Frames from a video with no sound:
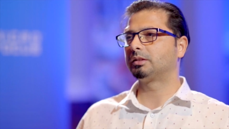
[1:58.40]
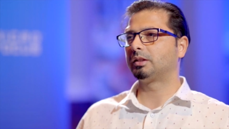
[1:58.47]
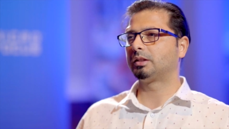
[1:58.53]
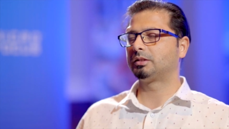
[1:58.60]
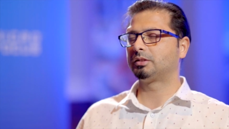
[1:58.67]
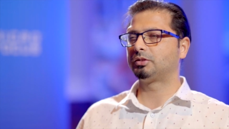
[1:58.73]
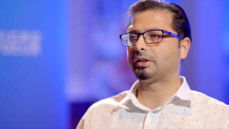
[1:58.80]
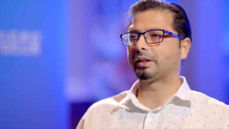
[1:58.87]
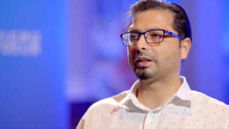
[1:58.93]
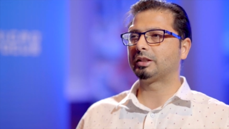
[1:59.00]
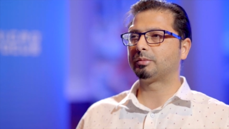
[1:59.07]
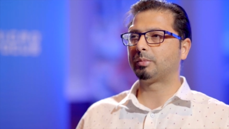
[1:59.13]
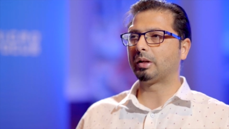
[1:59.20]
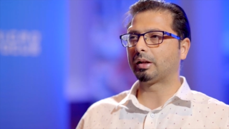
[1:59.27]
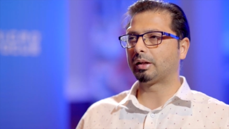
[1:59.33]
There is a
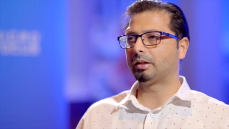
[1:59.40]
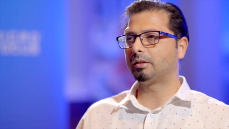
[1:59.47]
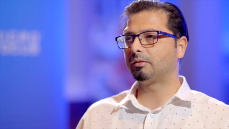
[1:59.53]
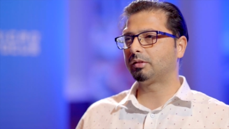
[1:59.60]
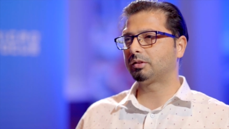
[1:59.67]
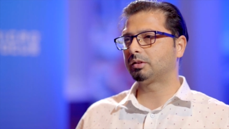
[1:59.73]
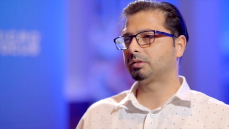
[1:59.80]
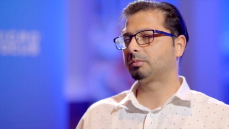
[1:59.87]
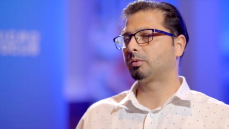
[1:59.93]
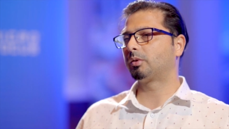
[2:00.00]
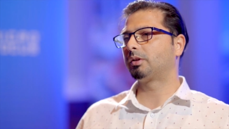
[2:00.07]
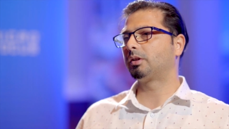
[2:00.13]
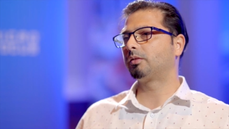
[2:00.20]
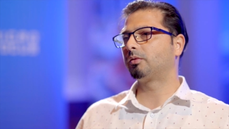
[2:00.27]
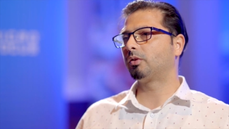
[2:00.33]
Jenkins plugin which is
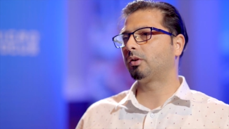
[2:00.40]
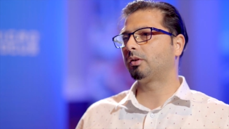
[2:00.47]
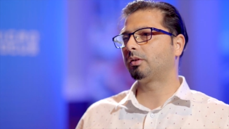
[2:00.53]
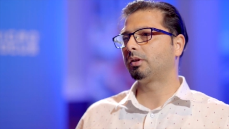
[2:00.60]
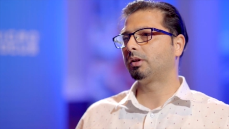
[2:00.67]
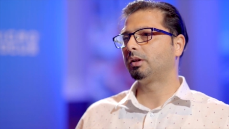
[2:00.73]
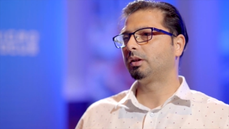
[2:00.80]
provided for